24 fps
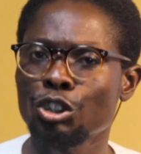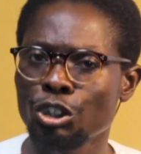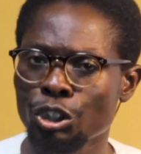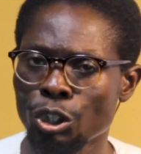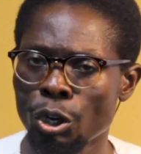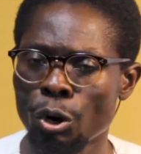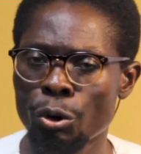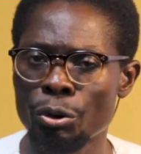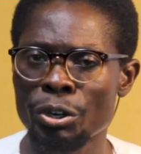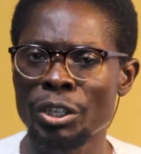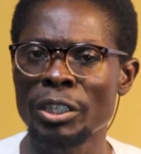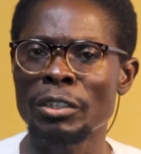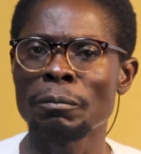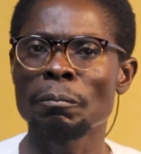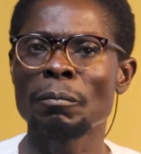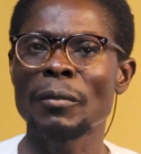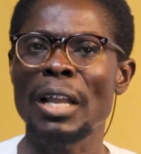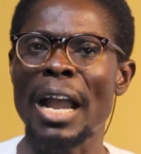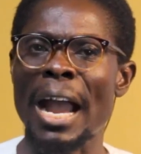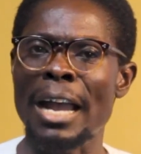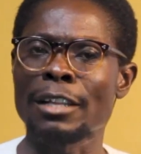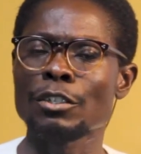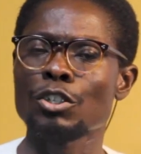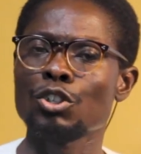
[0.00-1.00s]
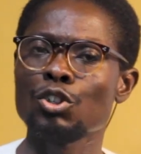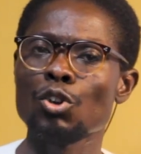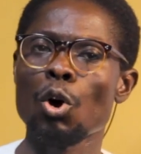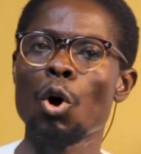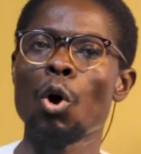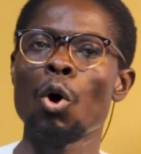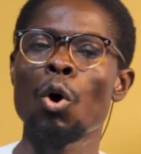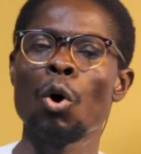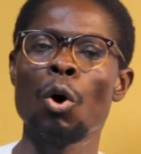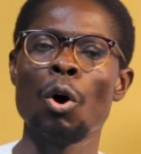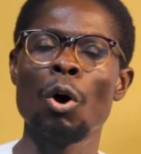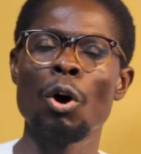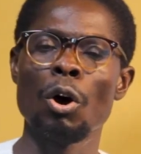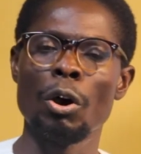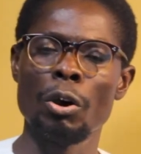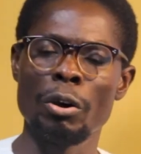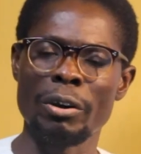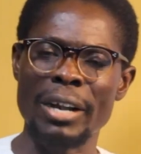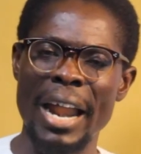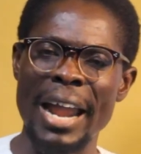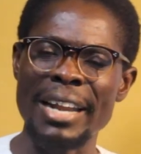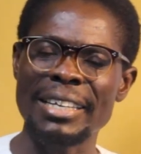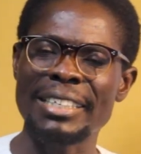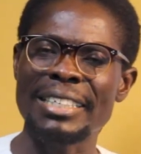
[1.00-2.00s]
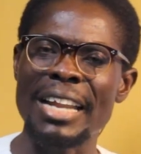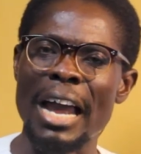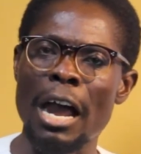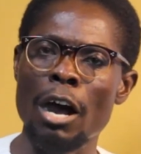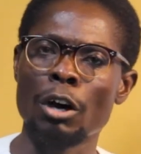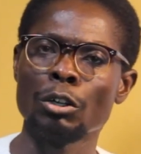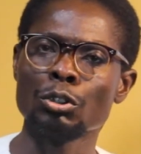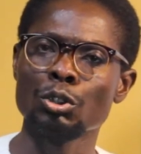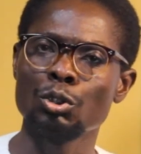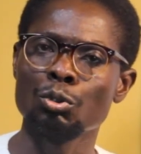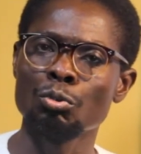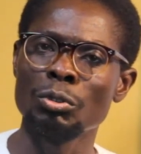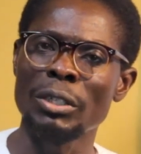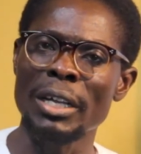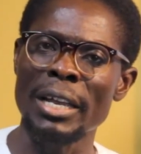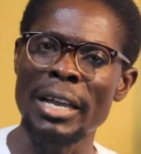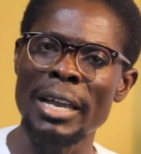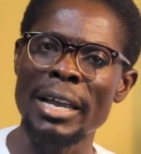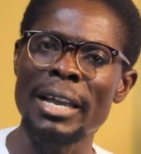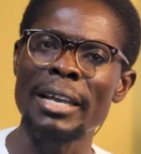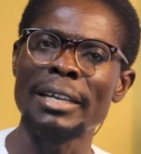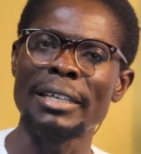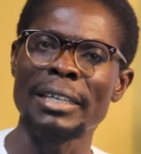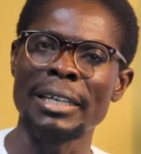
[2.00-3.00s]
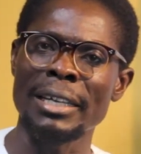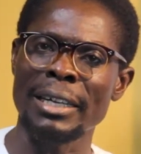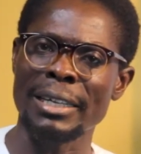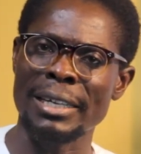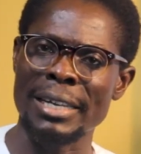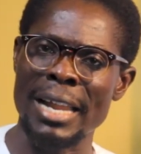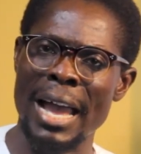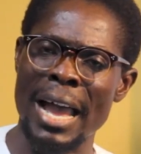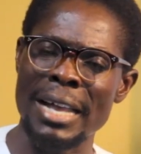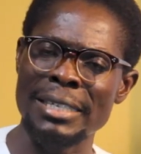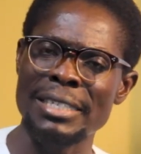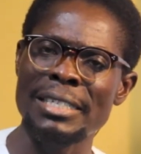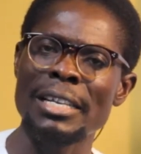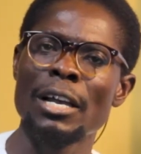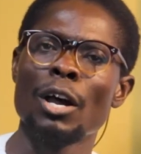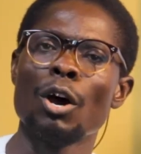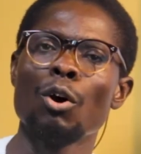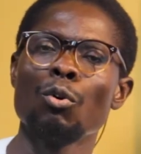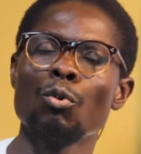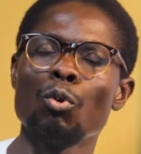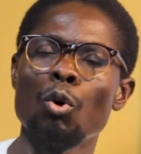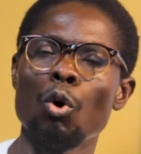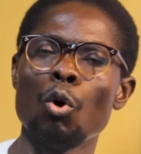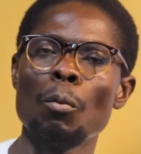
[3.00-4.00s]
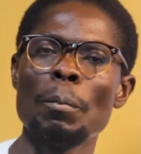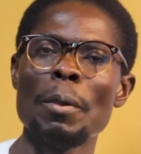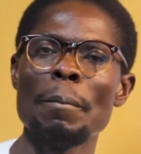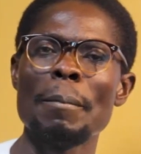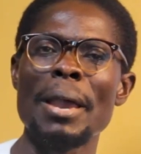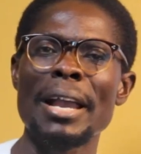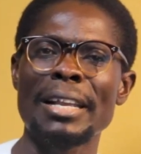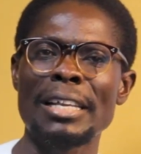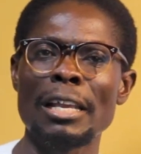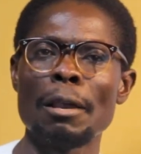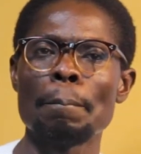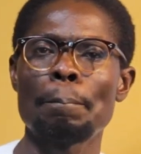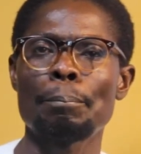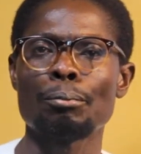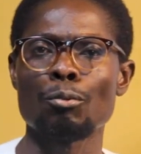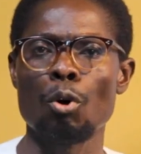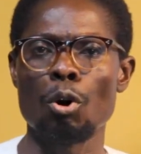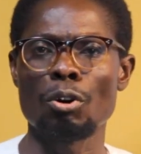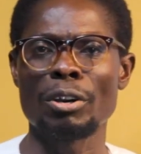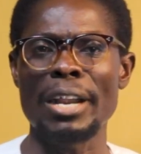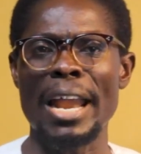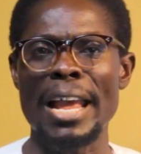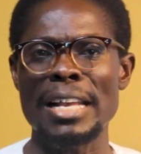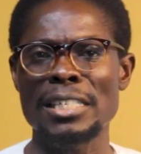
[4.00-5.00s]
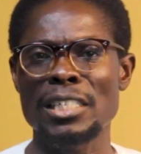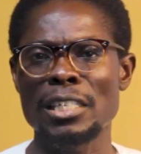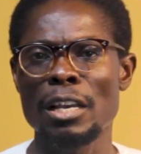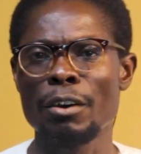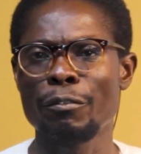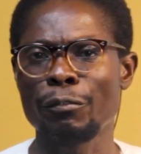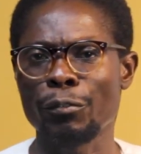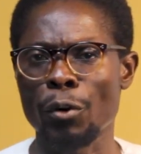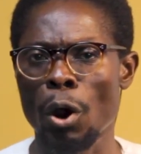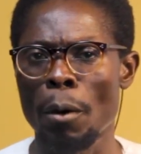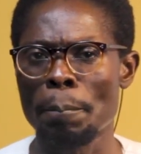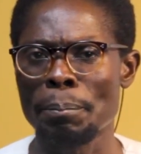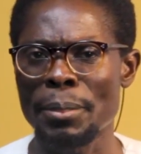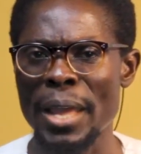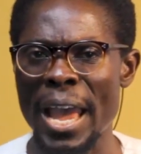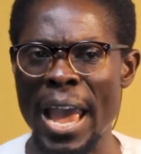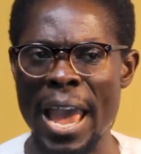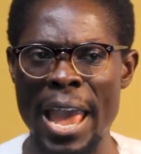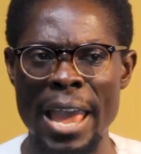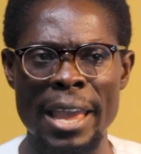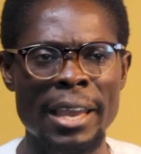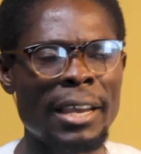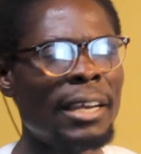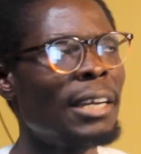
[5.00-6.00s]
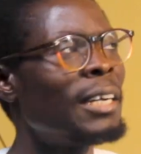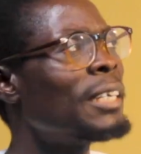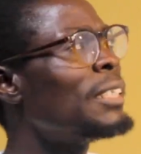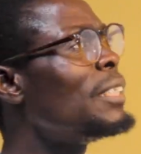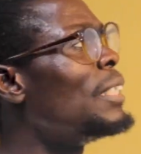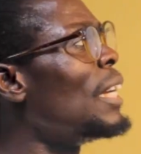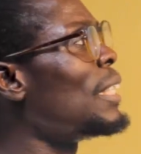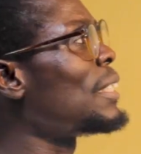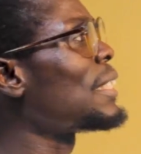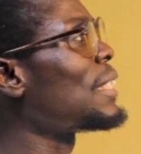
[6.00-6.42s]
theory. And so, right now, today in class, we will be making progress from there. The